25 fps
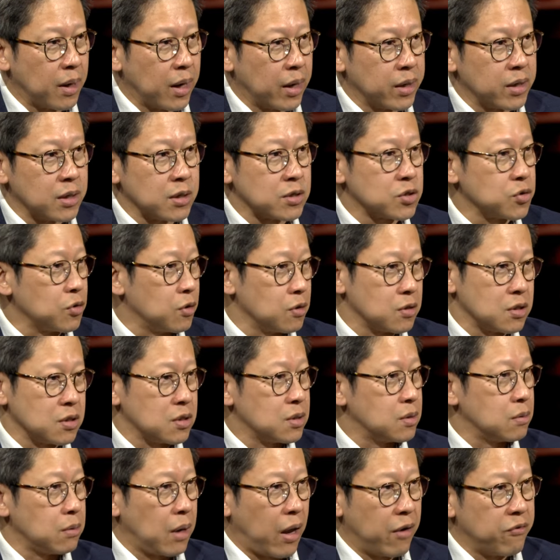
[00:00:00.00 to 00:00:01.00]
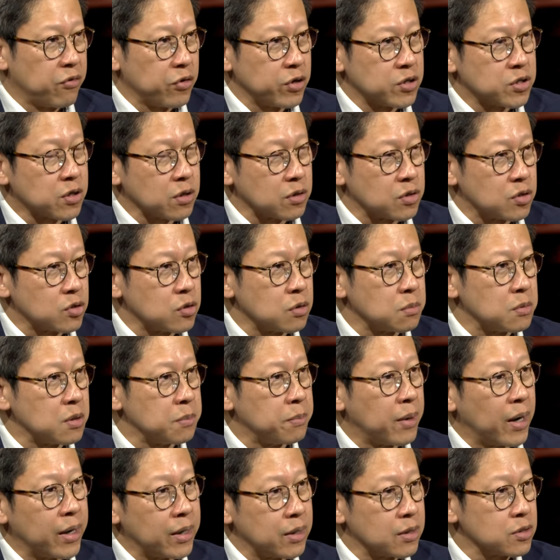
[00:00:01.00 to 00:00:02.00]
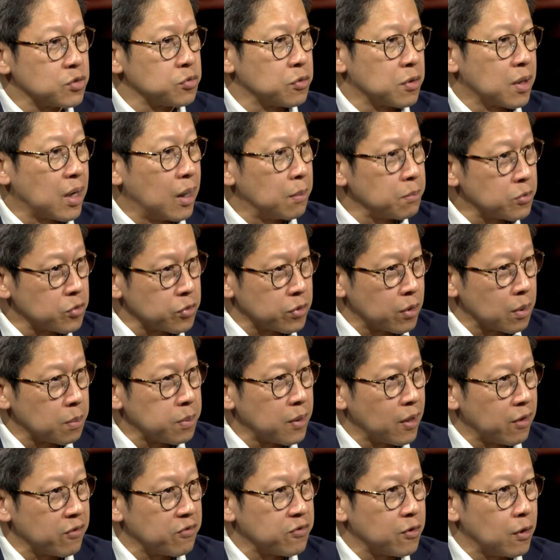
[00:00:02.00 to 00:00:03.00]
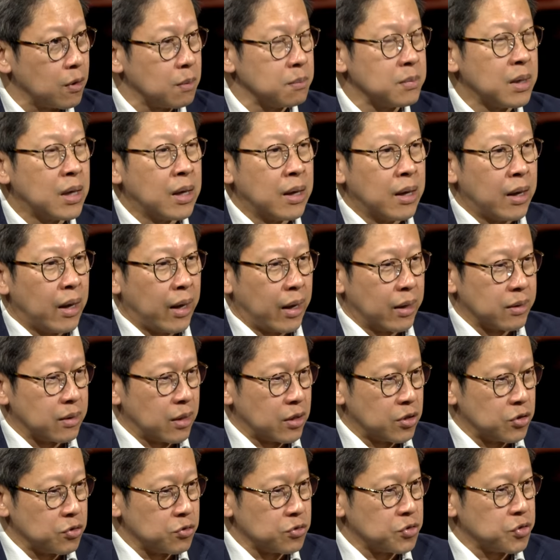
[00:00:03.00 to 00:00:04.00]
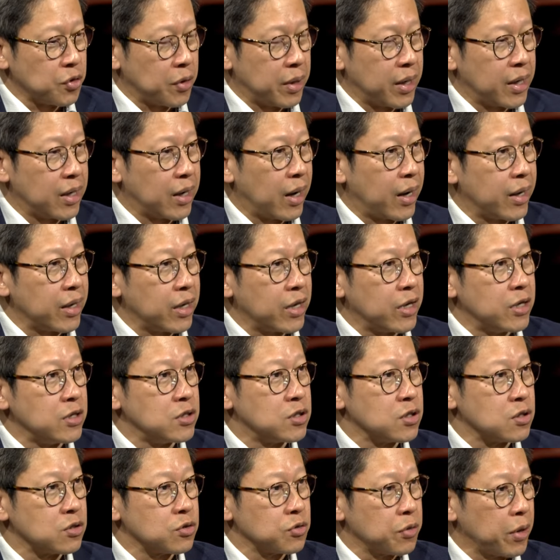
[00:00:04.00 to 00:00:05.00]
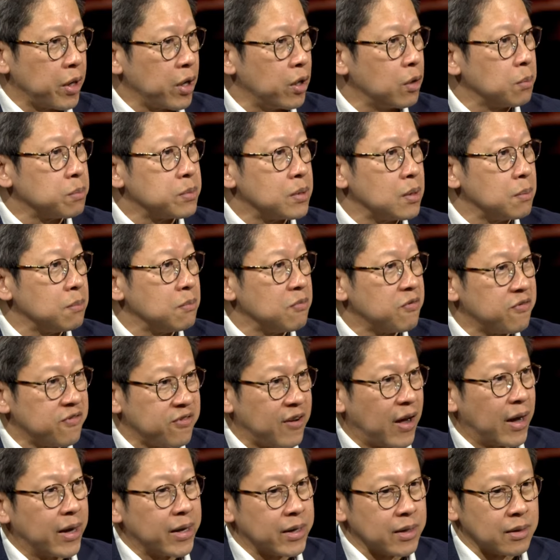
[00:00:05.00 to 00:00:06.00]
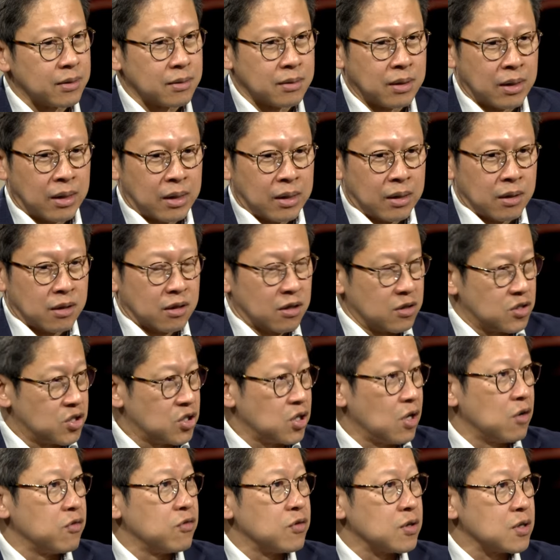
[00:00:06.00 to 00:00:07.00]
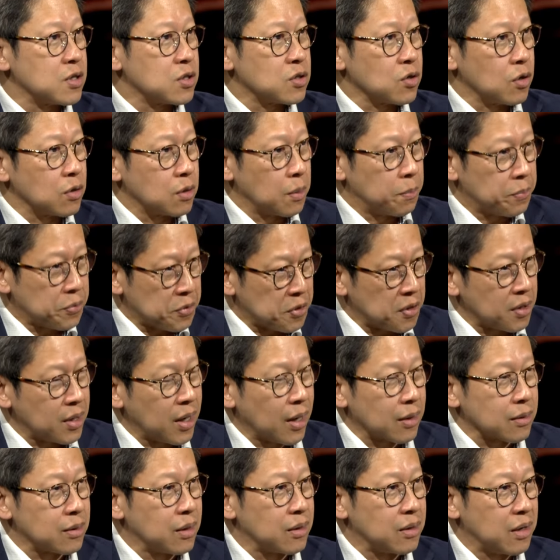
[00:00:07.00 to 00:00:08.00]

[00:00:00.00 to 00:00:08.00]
buyers or just average consumer buyers who come to your platform and they use your AI agent to help them find the service or the product